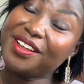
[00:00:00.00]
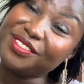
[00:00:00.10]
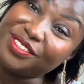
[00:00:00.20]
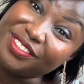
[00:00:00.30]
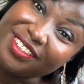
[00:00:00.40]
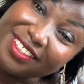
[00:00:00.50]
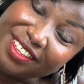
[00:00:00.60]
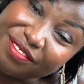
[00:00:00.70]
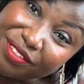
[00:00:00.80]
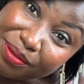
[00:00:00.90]
do not
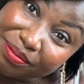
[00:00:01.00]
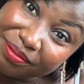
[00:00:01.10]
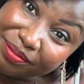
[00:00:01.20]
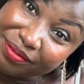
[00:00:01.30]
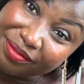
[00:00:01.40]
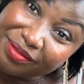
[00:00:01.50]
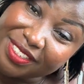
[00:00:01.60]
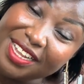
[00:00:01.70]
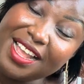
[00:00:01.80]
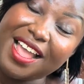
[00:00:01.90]
give up.
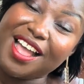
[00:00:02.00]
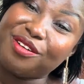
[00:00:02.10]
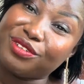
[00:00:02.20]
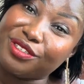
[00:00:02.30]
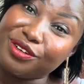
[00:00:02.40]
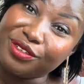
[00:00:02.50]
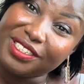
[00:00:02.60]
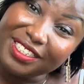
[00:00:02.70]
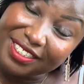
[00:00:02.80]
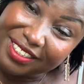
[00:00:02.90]
I was
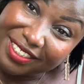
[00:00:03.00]
lonely,